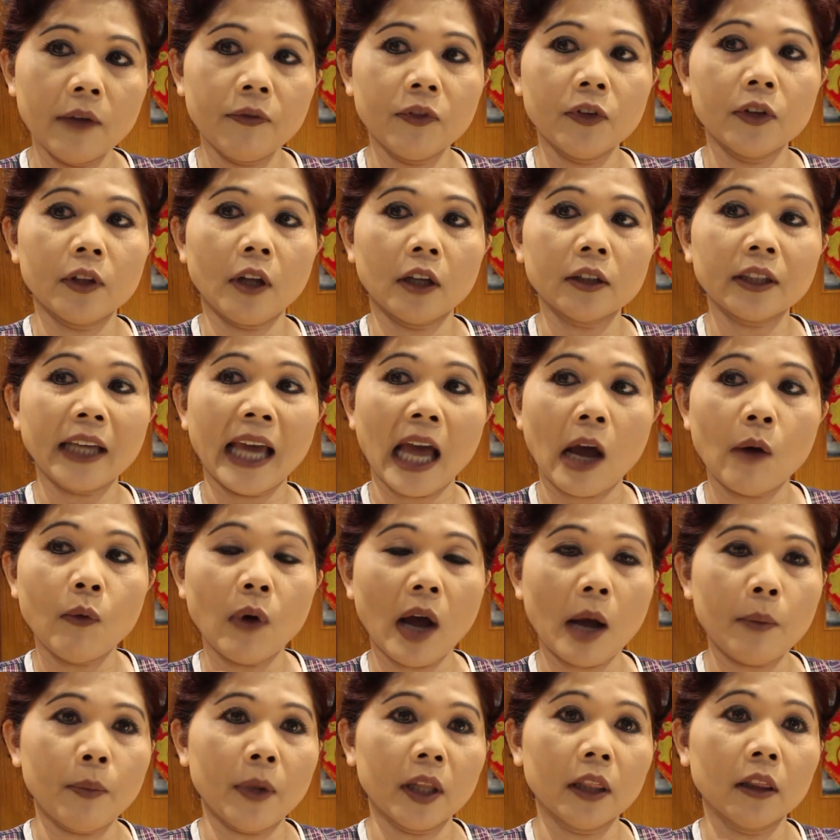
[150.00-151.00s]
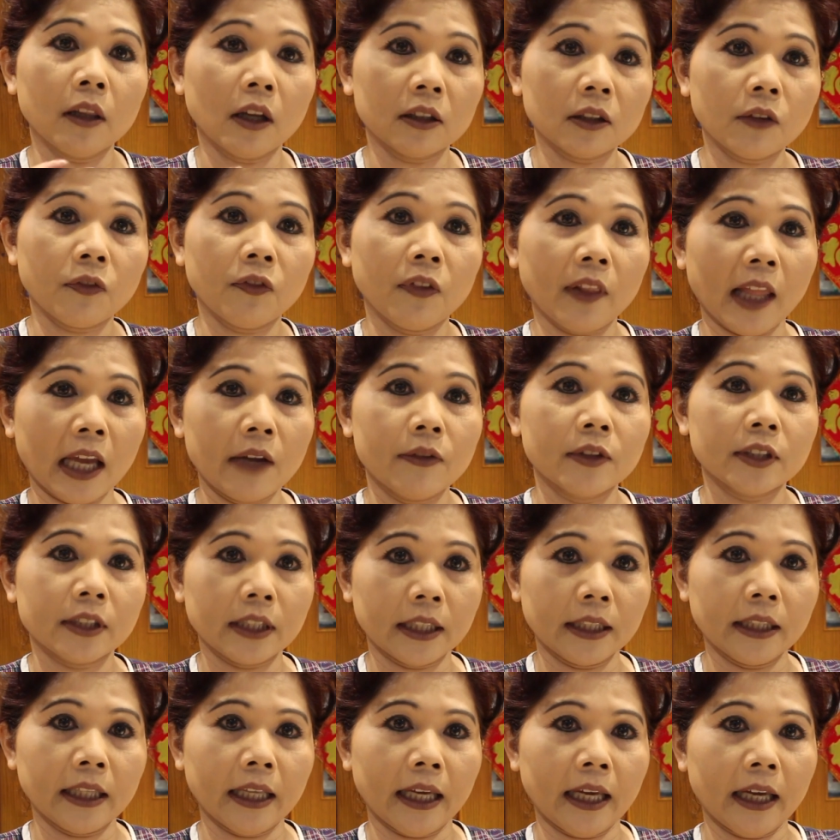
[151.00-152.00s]
if you don't cover up a lot of flavors
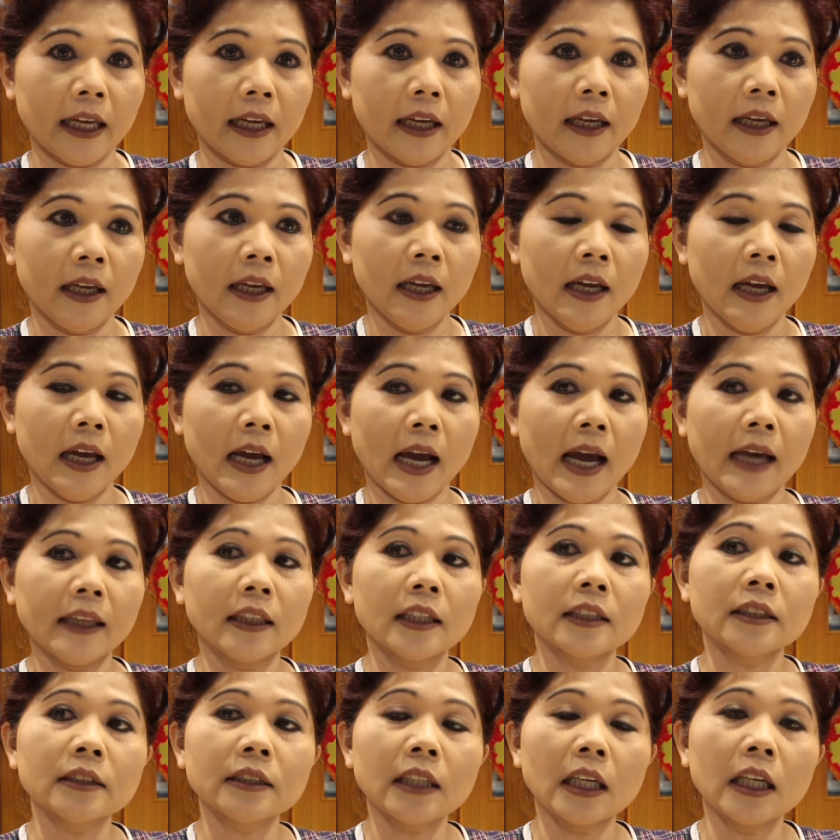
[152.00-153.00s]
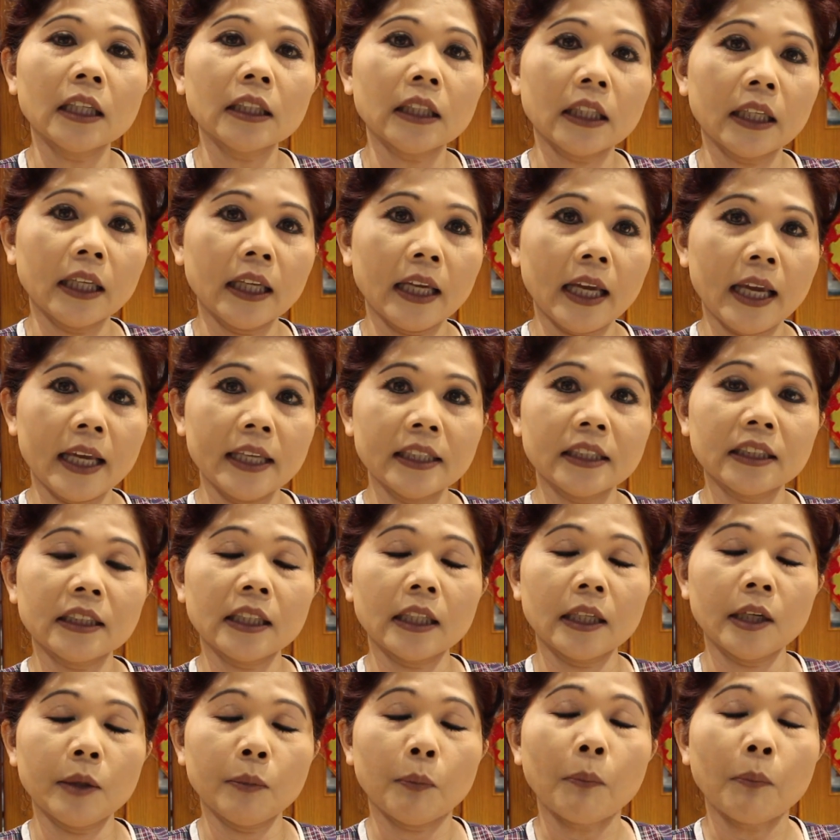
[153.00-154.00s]
in there. And the thirdly is the